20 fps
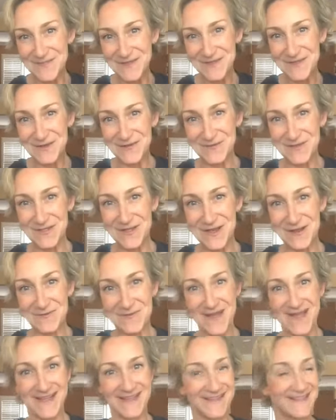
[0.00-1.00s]
go a long
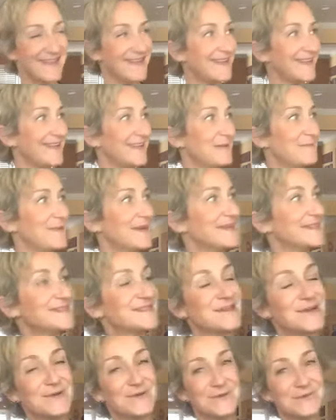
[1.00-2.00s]
way and they can keep it.
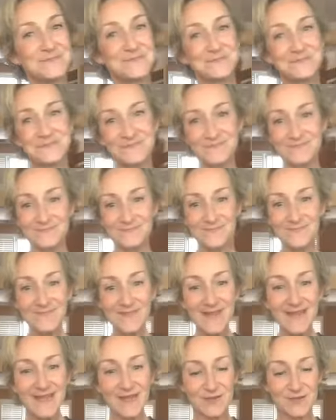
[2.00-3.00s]
So
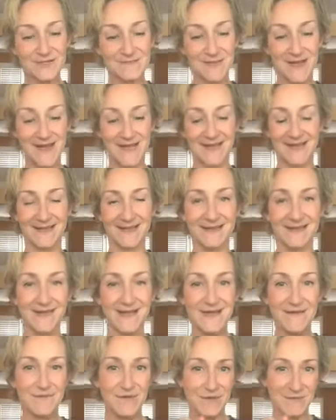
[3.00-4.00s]
here's my
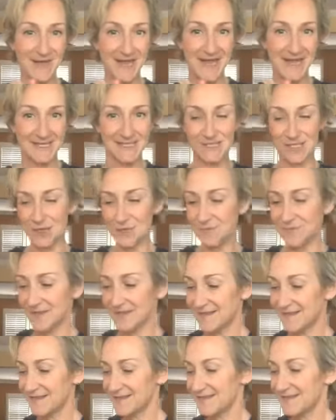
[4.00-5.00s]
foaming hand soap,
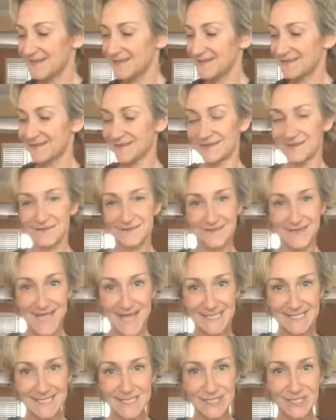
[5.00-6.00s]
little
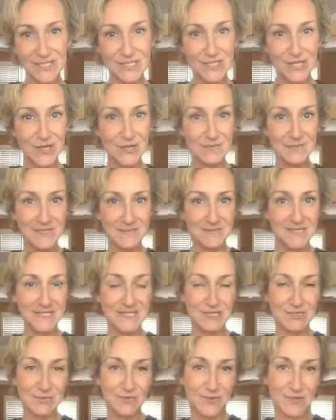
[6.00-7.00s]
Castile soap, some
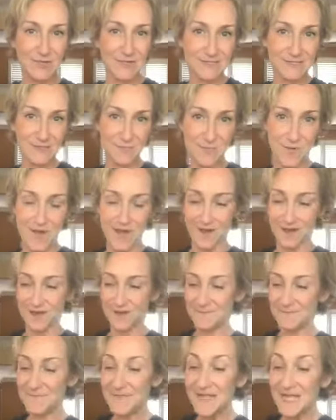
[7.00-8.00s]
essential oils, and
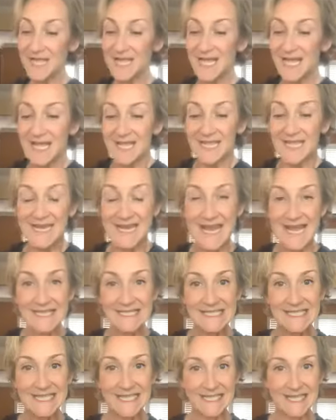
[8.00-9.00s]
water. The
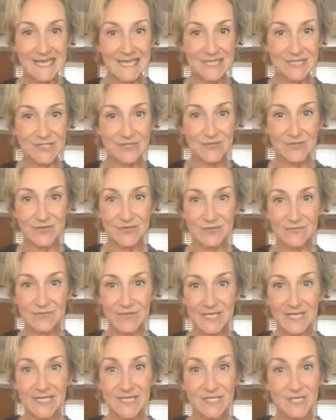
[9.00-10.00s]
next thing that I started
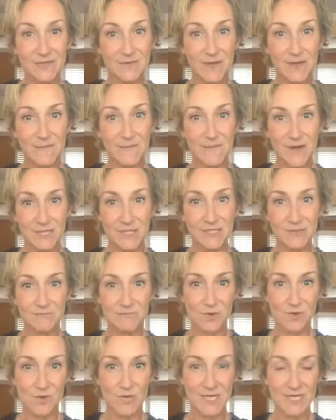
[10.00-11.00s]
really doing much
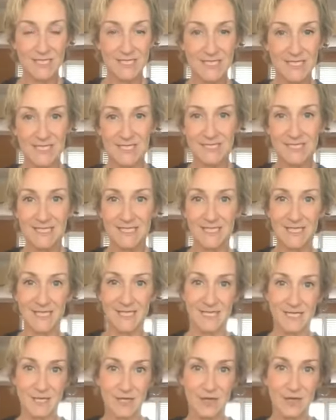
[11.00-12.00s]
more since
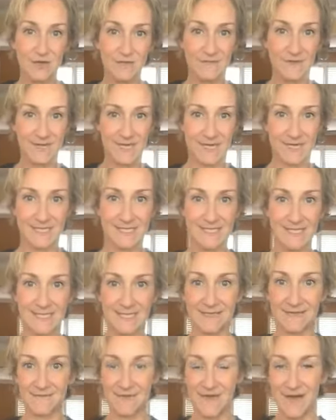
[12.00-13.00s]
the
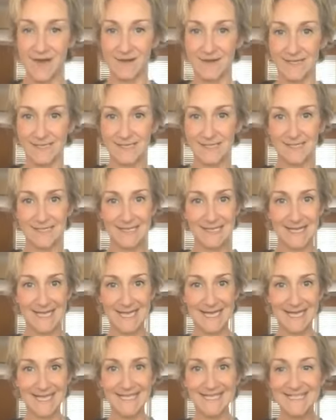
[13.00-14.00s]
COVID-19 virus
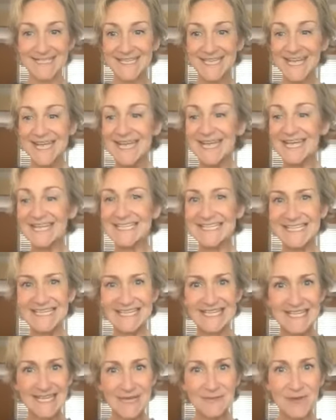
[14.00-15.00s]
hit is
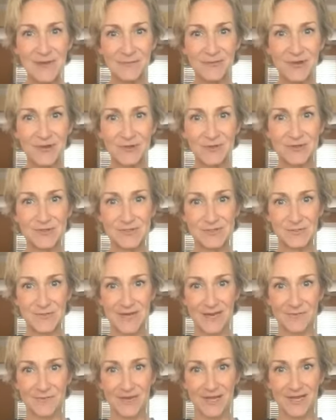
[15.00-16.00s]
cleaning my produce when
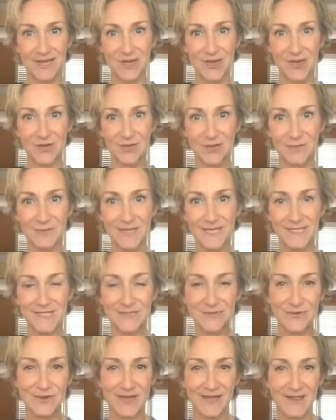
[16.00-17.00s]
I bring it home.
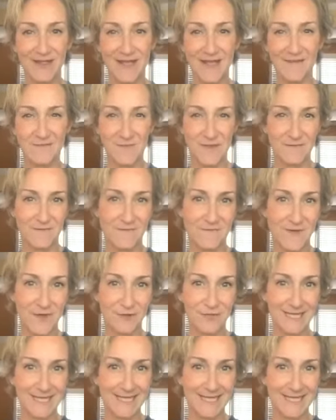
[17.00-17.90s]
Historically, I've been fairly